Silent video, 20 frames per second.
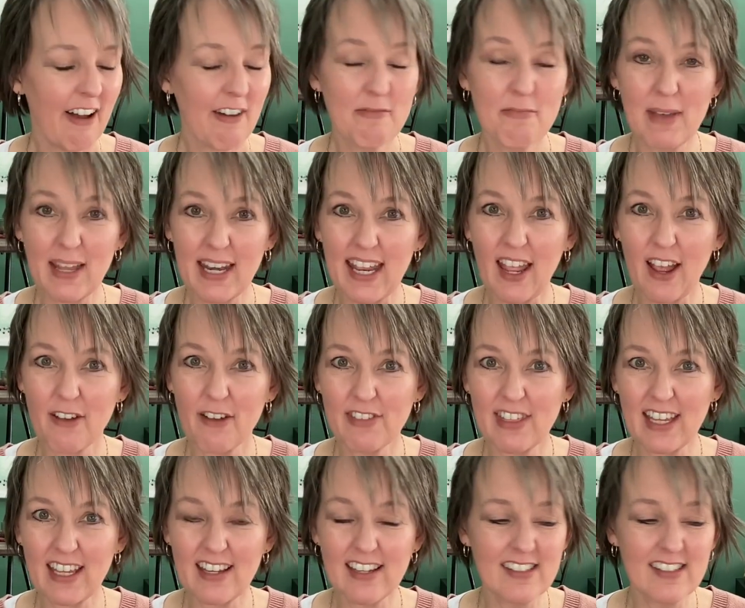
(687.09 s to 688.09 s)
many of
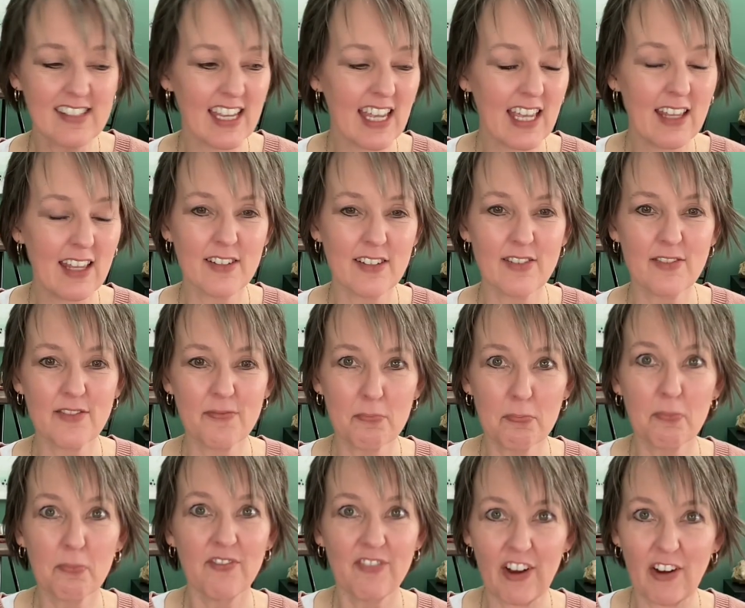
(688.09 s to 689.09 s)
these in
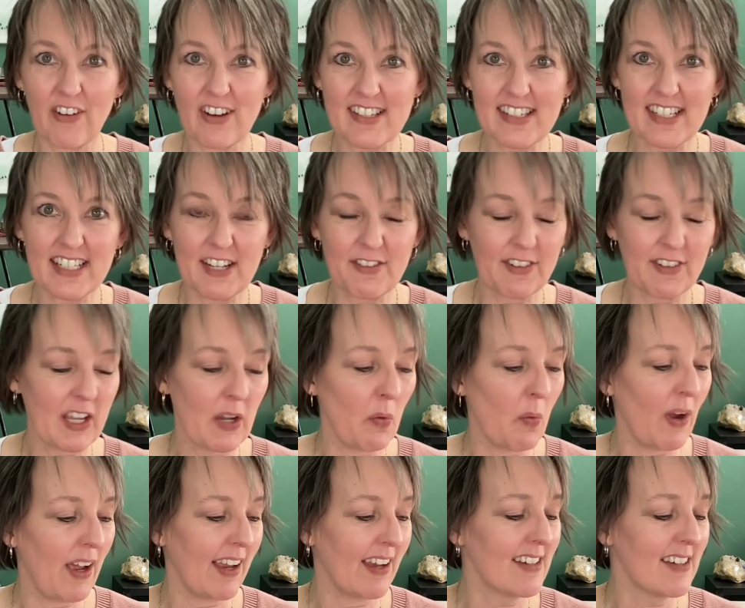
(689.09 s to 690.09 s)
very significant
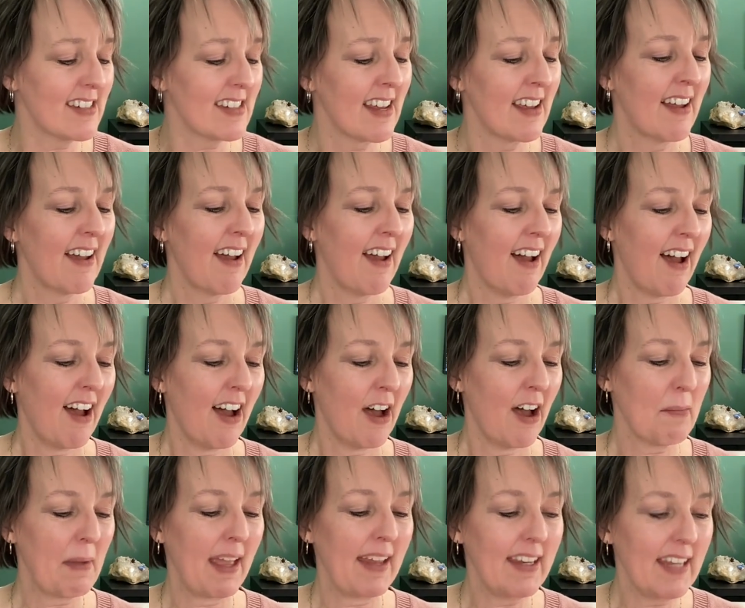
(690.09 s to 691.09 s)
ways.
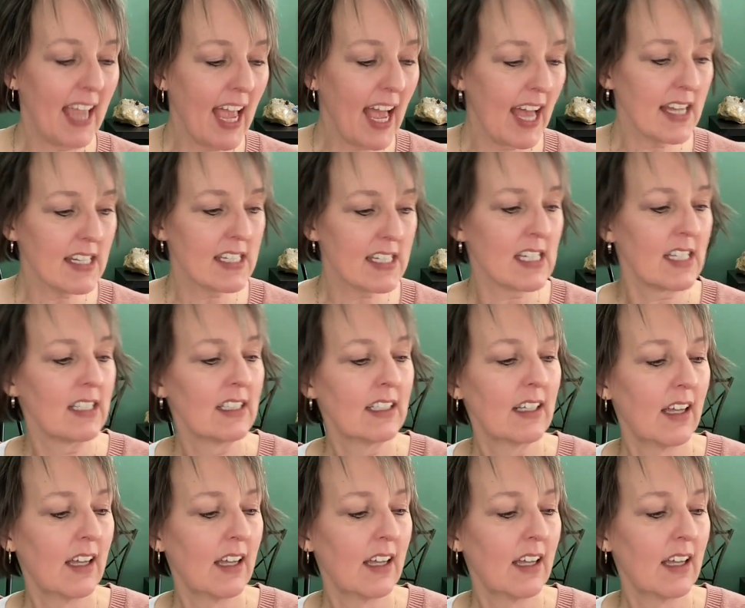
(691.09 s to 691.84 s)
And yet,